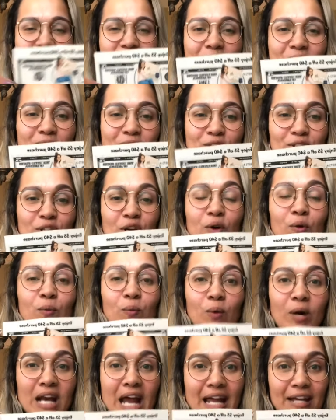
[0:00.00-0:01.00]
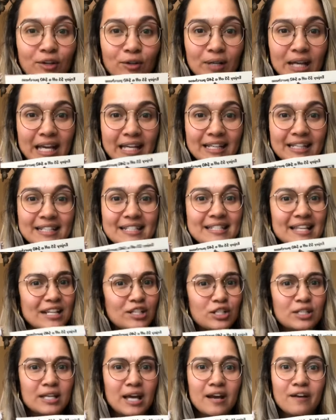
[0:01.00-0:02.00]
So what I created is I
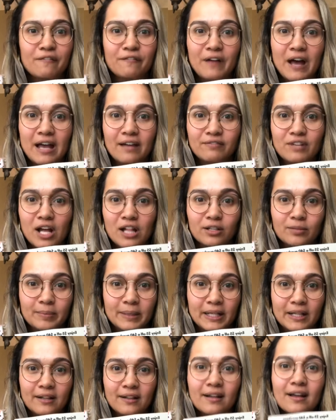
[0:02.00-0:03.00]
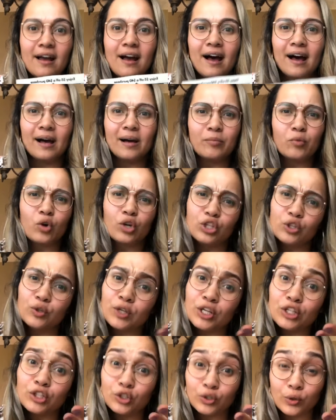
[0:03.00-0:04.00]
just got a $5 bill, or you
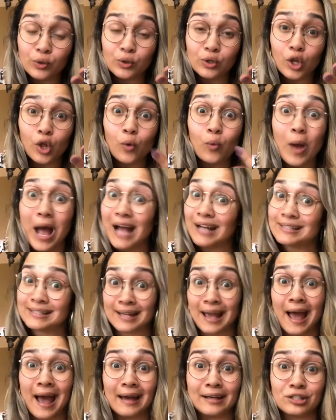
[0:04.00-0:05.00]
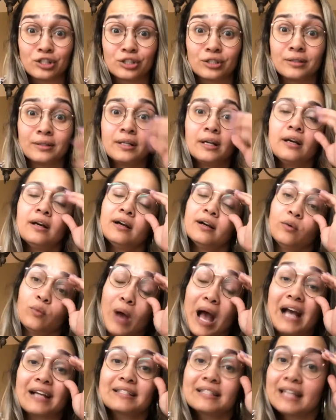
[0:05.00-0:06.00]
can Google Wax Cash.
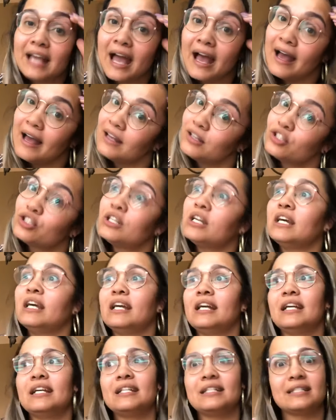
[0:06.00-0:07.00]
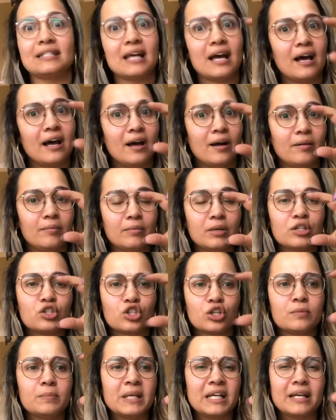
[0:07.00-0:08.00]
Wax Cash is, it
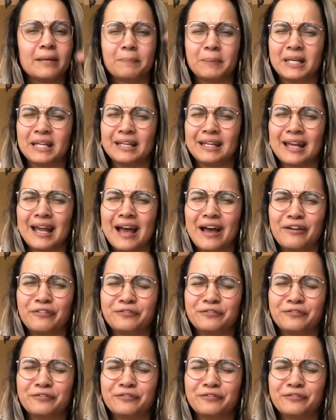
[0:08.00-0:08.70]
should be a PDF.